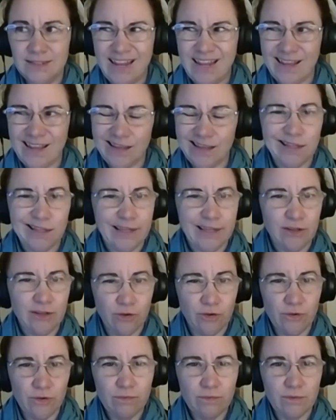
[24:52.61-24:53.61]

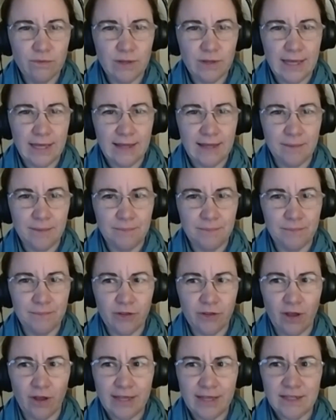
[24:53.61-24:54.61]
The idea of code,
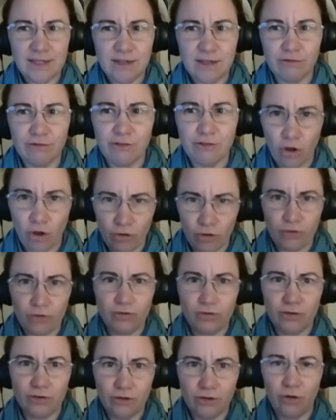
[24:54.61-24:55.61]
of
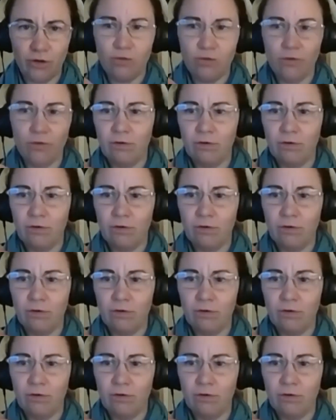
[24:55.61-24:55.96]
legislation,